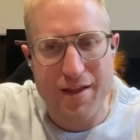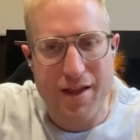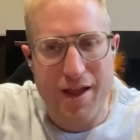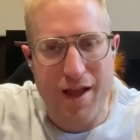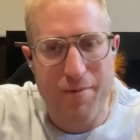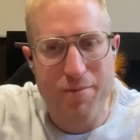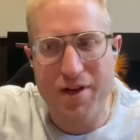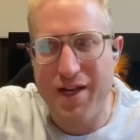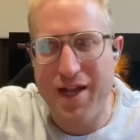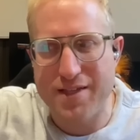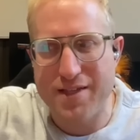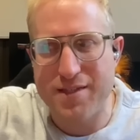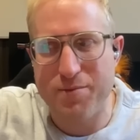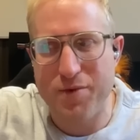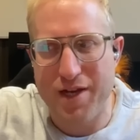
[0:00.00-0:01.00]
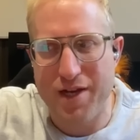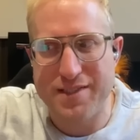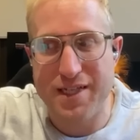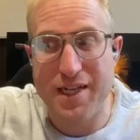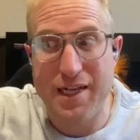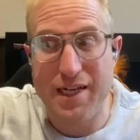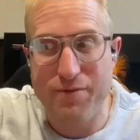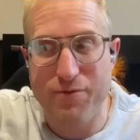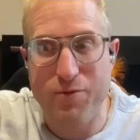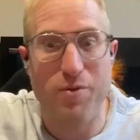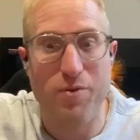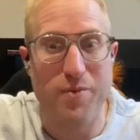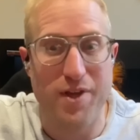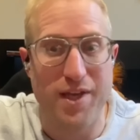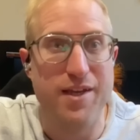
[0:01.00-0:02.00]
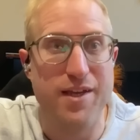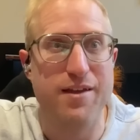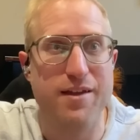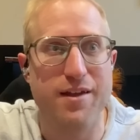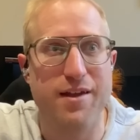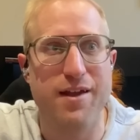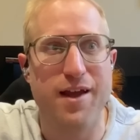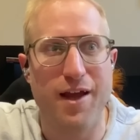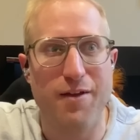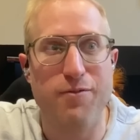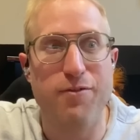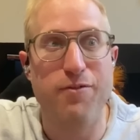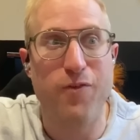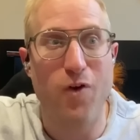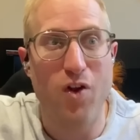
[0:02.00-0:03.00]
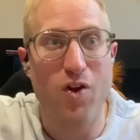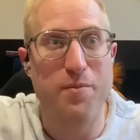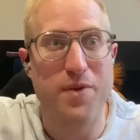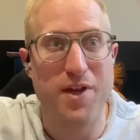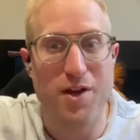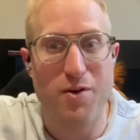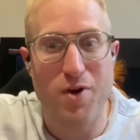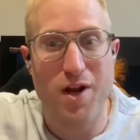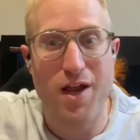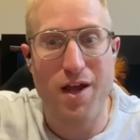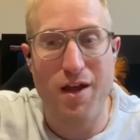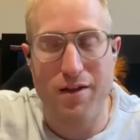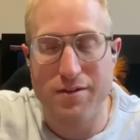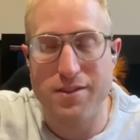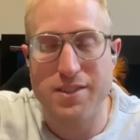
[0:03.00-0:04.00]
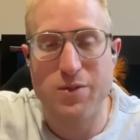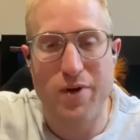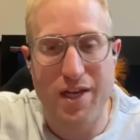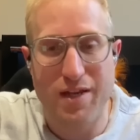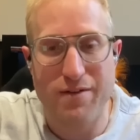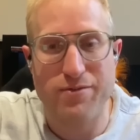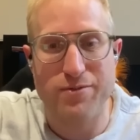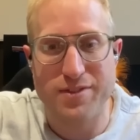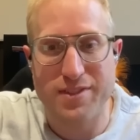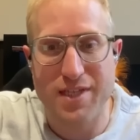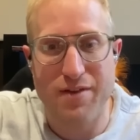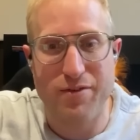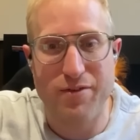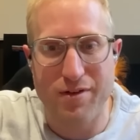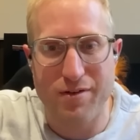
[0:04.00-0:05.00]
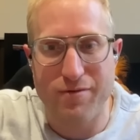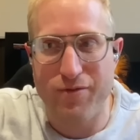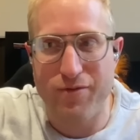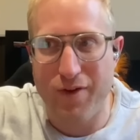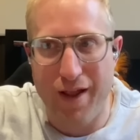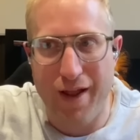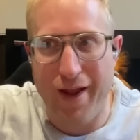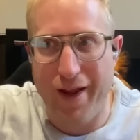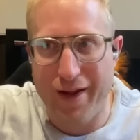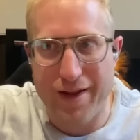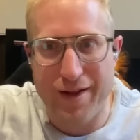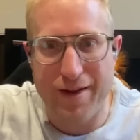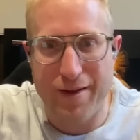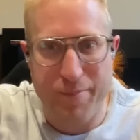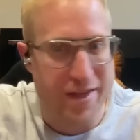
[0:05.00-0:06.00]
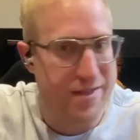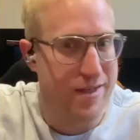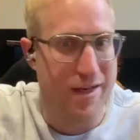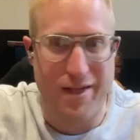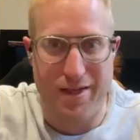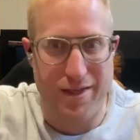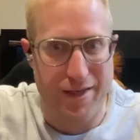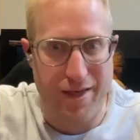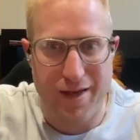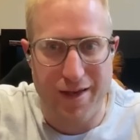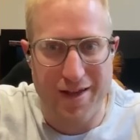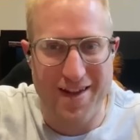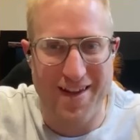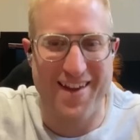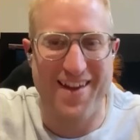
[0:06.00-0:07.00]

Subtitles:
I'm going to get some guy to live with me and follow me around 24/7 for like basically a year.